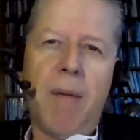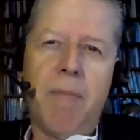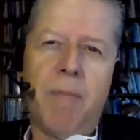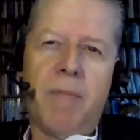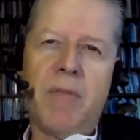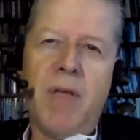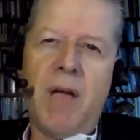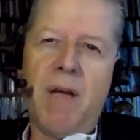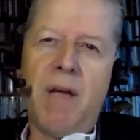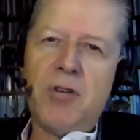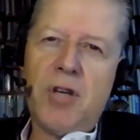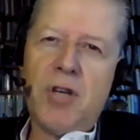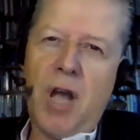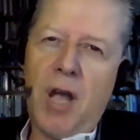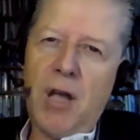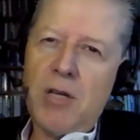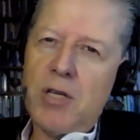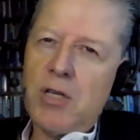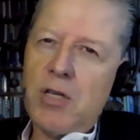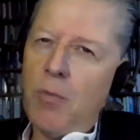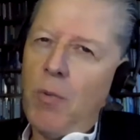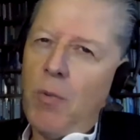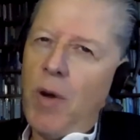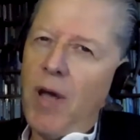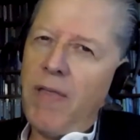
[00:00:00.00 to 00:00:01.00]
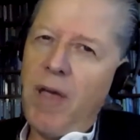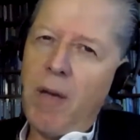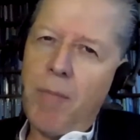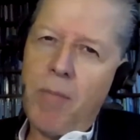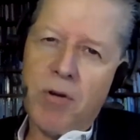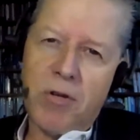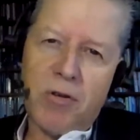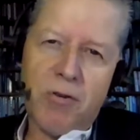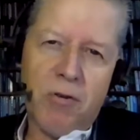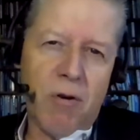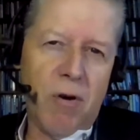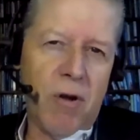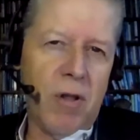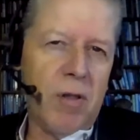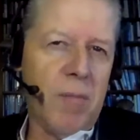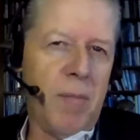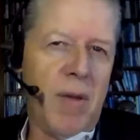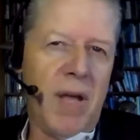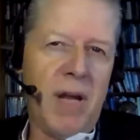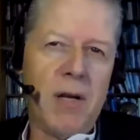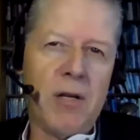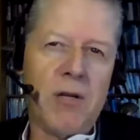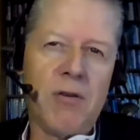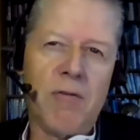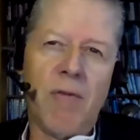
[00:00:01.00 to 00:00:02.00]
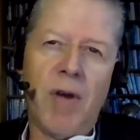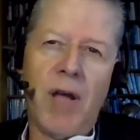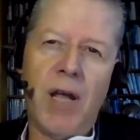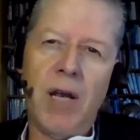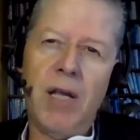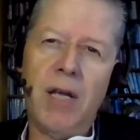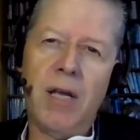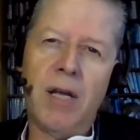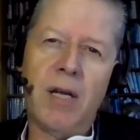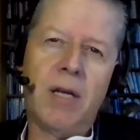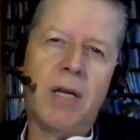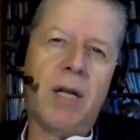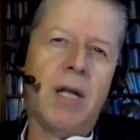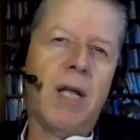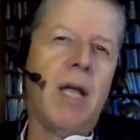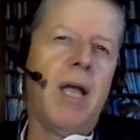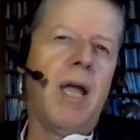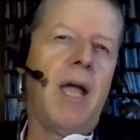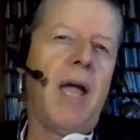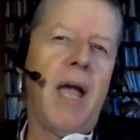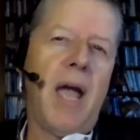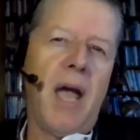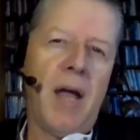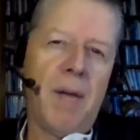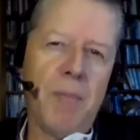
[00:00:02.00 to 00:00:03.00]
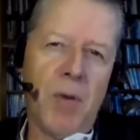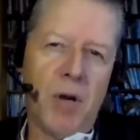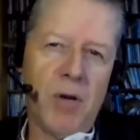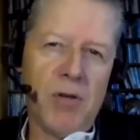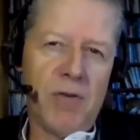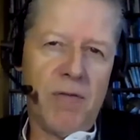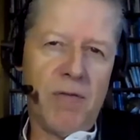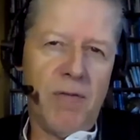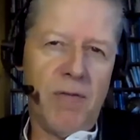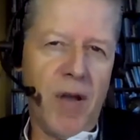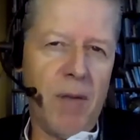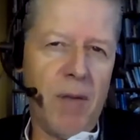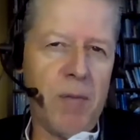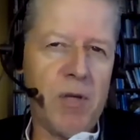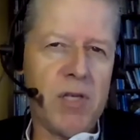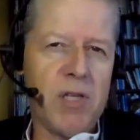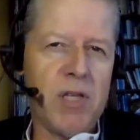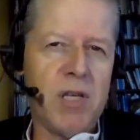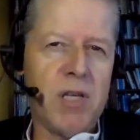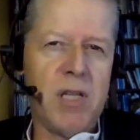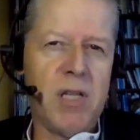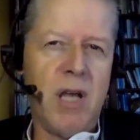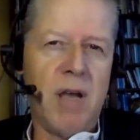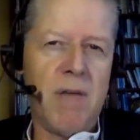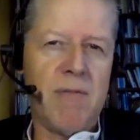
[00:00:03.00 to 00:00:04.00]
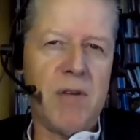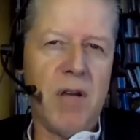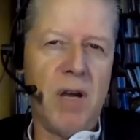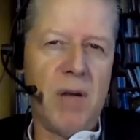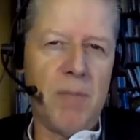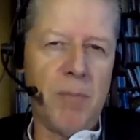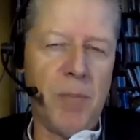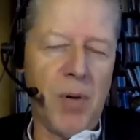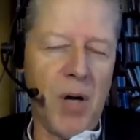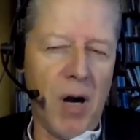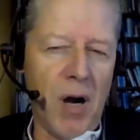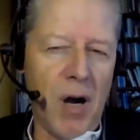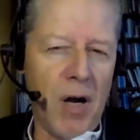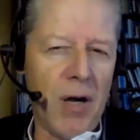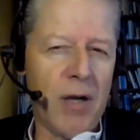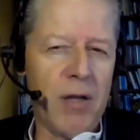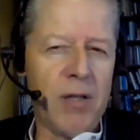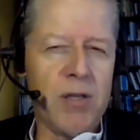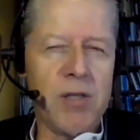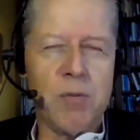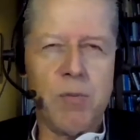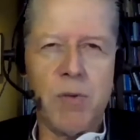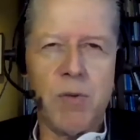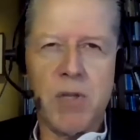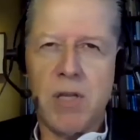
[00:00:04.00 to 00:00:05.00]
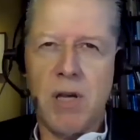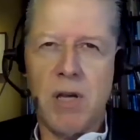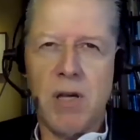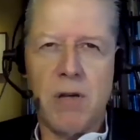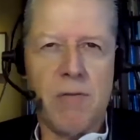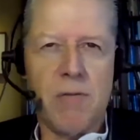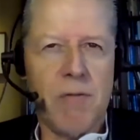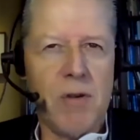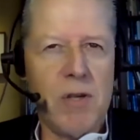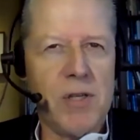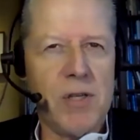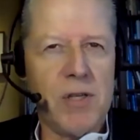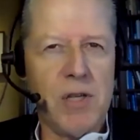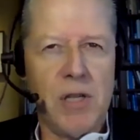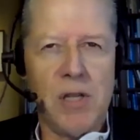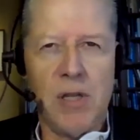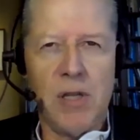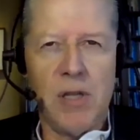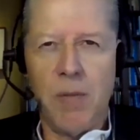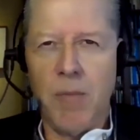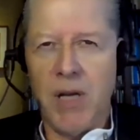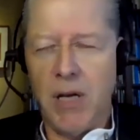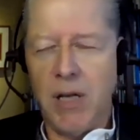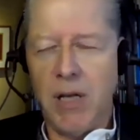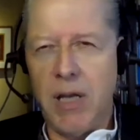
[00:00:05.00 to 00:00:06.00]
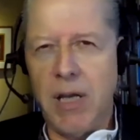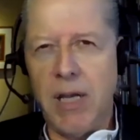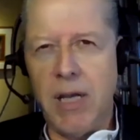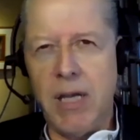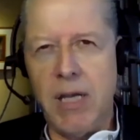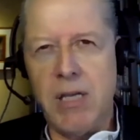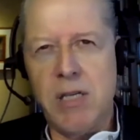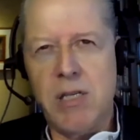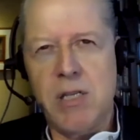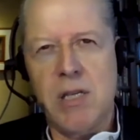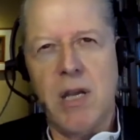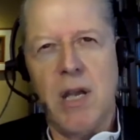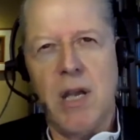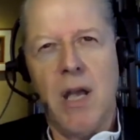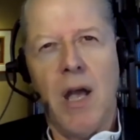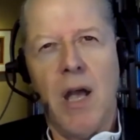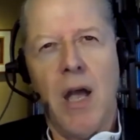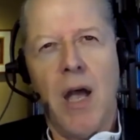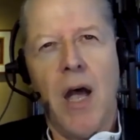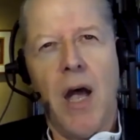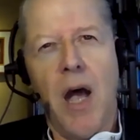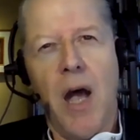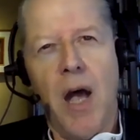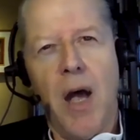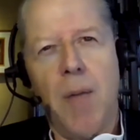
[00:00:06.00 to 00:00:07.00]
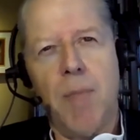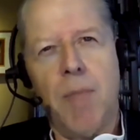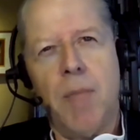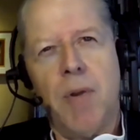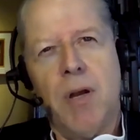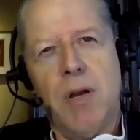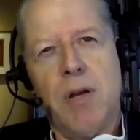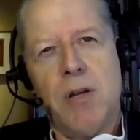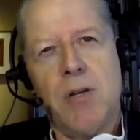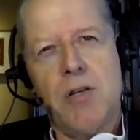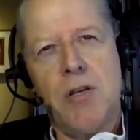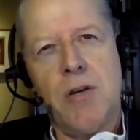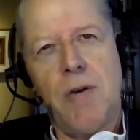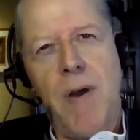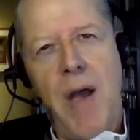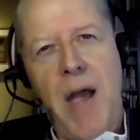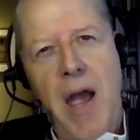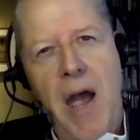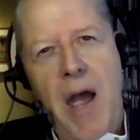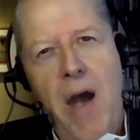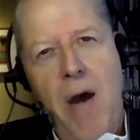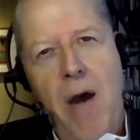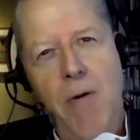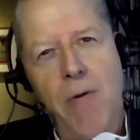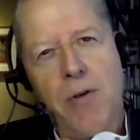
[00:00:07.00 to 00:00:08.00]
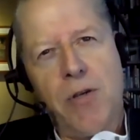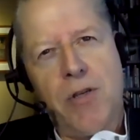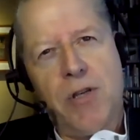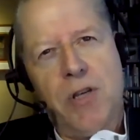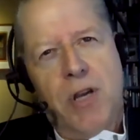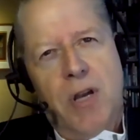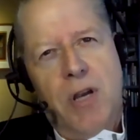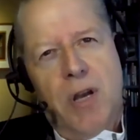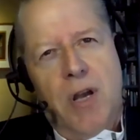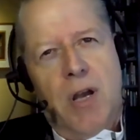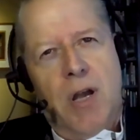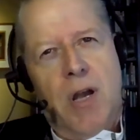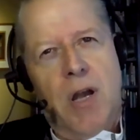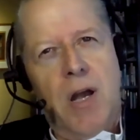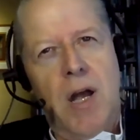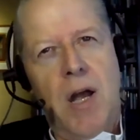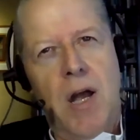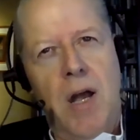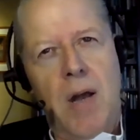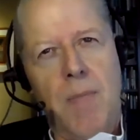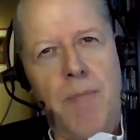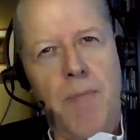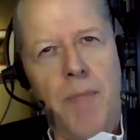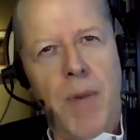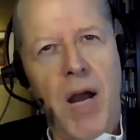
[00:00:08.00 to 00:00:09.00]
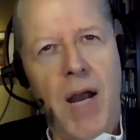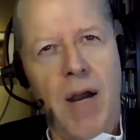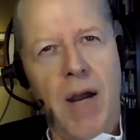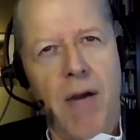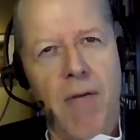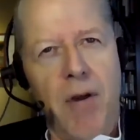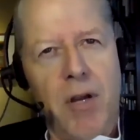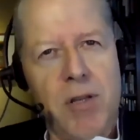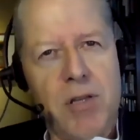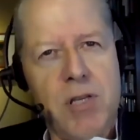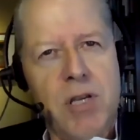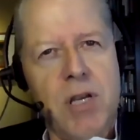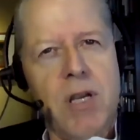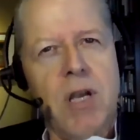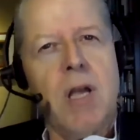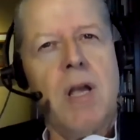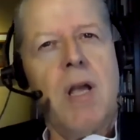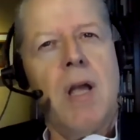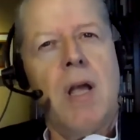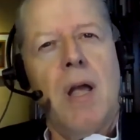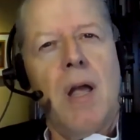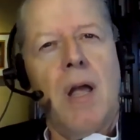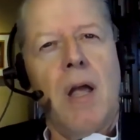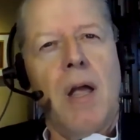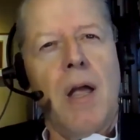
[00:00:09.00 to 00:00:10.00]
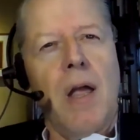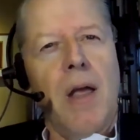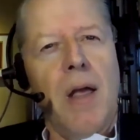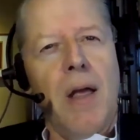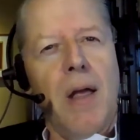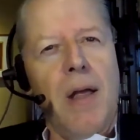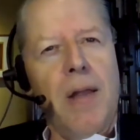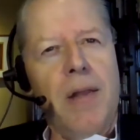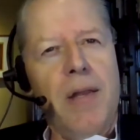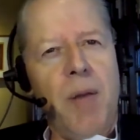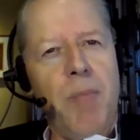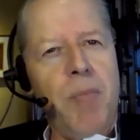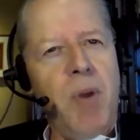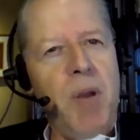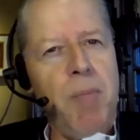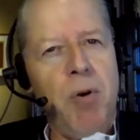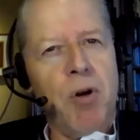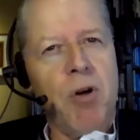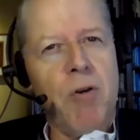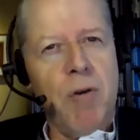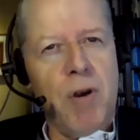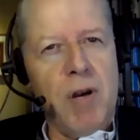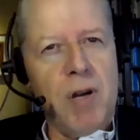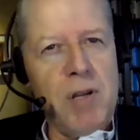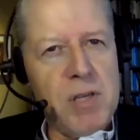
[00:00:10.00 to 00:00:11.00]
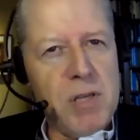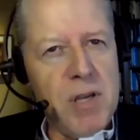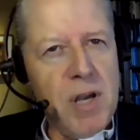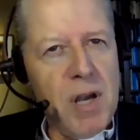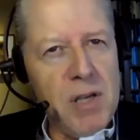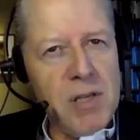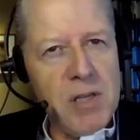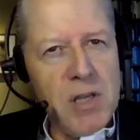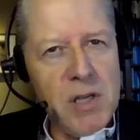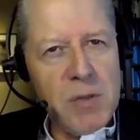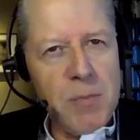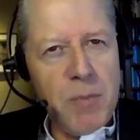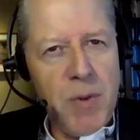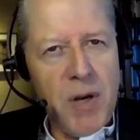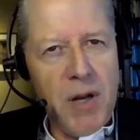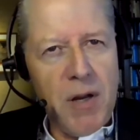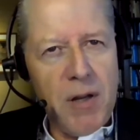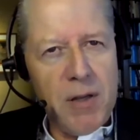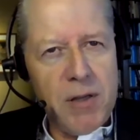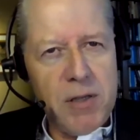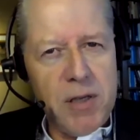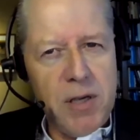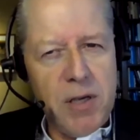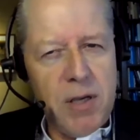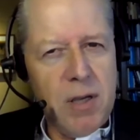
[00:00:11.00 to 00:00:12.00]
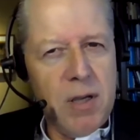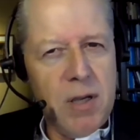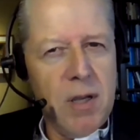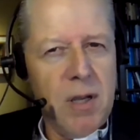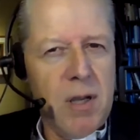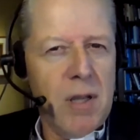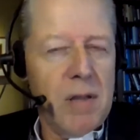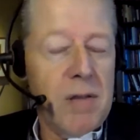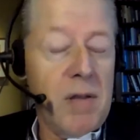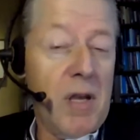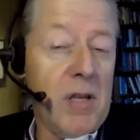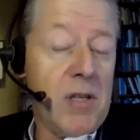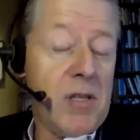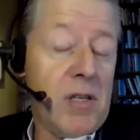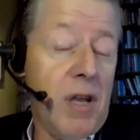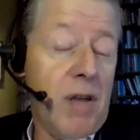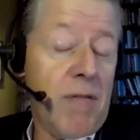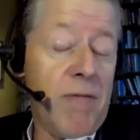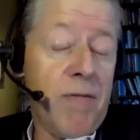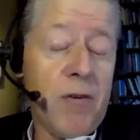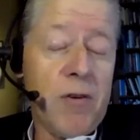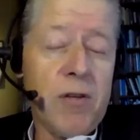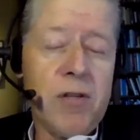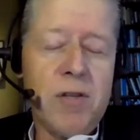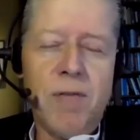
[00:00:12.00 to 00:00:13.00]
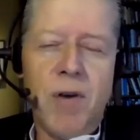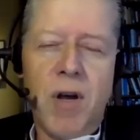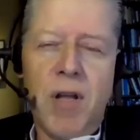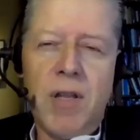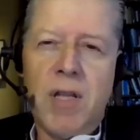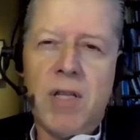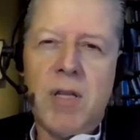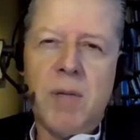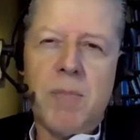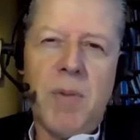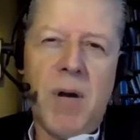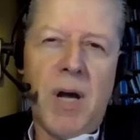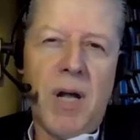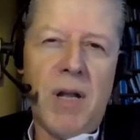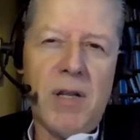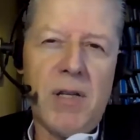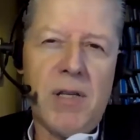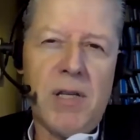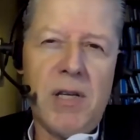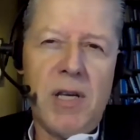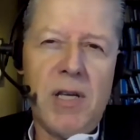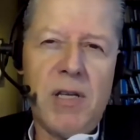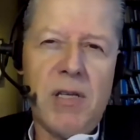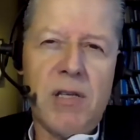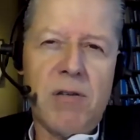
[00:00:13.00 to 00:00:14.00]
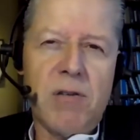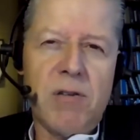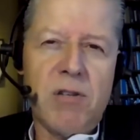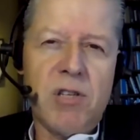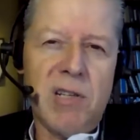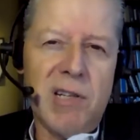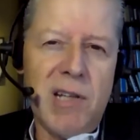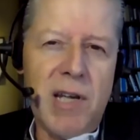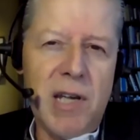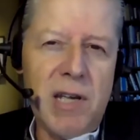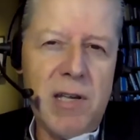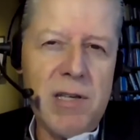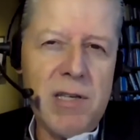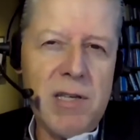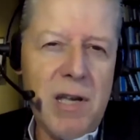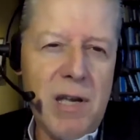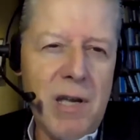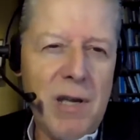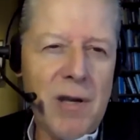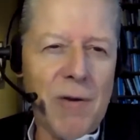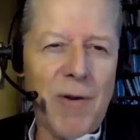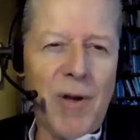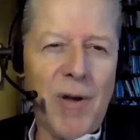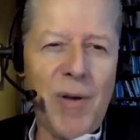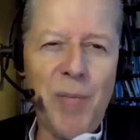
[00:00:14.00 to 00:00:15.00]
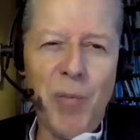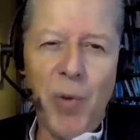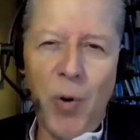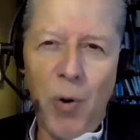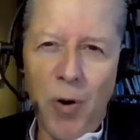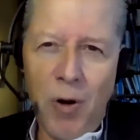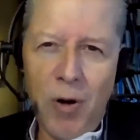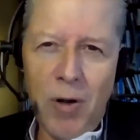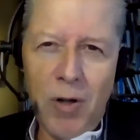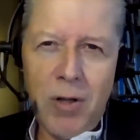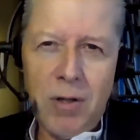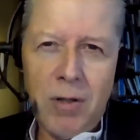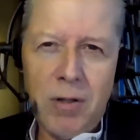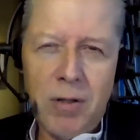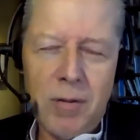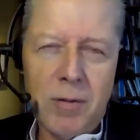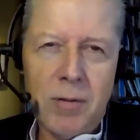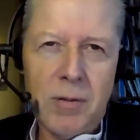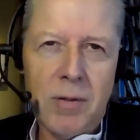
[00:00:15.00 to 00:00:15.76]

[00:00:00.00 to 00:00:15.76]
They've changed the way they patrol the Mediterranean. And most famously, they've done bargains with countries in the Middle East to house migrants. Now, people criticize this policy. They say, first of all, that the policy is sleazy or immoral,